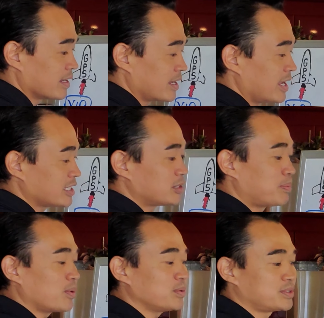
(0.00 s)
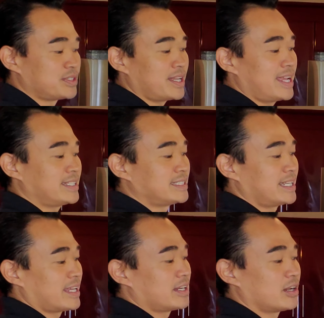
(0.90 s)
exposed to
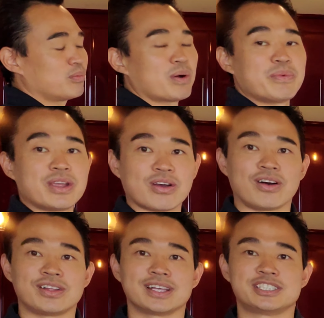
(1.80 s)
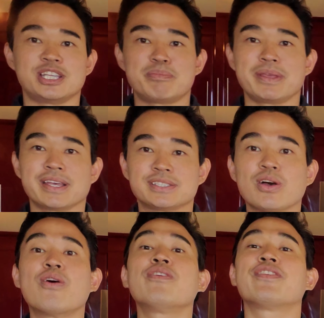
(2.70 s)
ACN and what we call a GPS
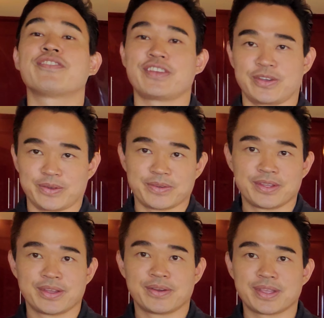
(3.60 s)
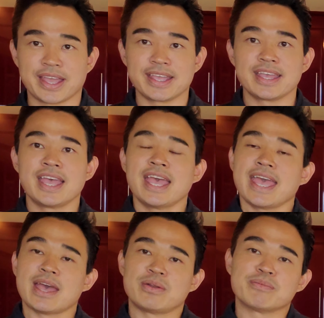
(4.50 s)
overview, okay?
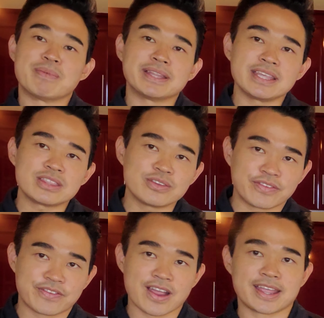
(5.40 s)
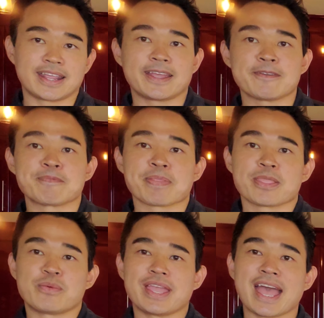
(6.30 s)
And Monday through Friday,
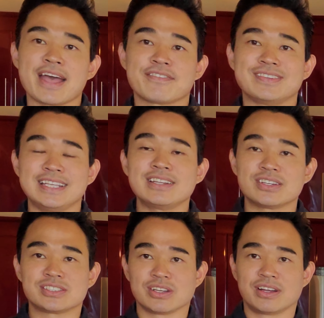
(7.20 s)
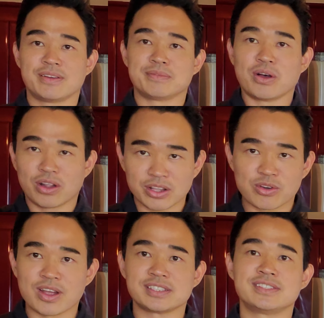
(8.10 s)
we have leaders all
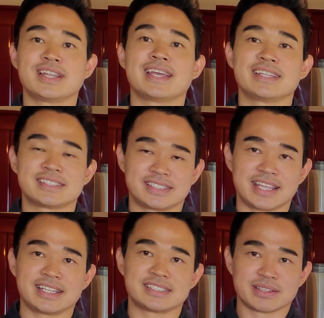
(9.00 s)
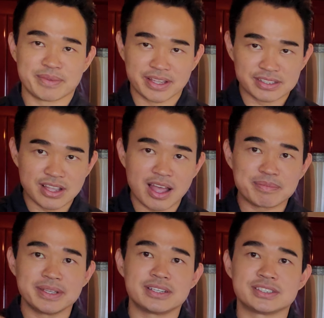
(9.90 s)
across the United States, some of the top
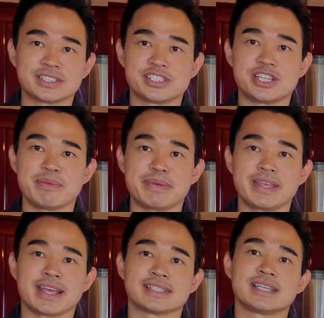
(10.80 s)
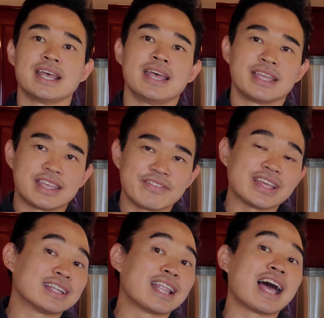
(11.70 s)
leaders in GPS,
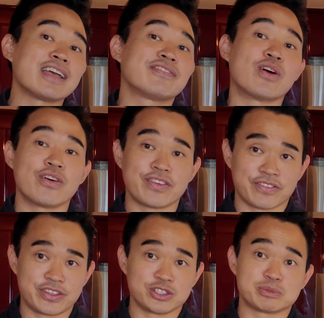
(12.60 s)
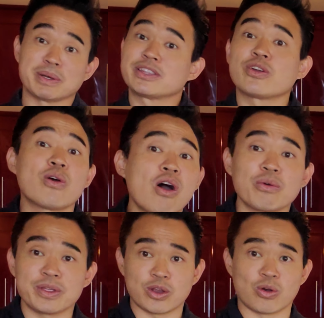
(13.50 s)
giving live overviews, but they're all
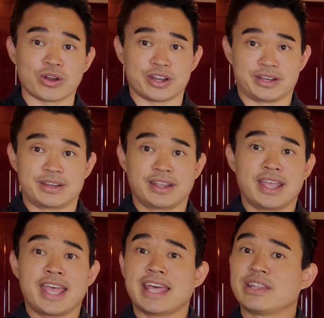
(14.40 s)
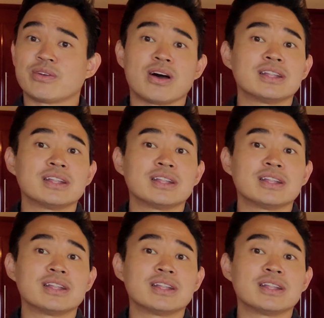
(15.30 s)
recorded and they're all